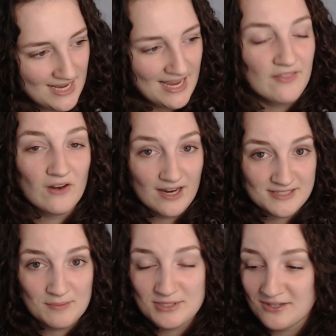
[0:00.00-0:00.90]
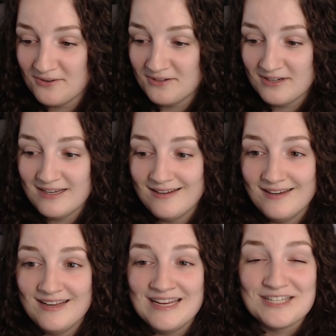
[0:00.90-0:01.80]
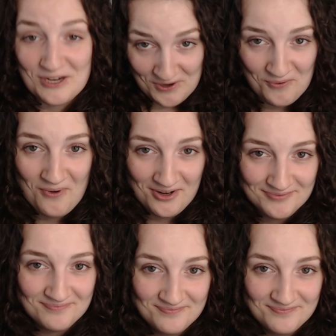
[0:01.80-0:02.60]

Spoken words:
And the last episode is a good one.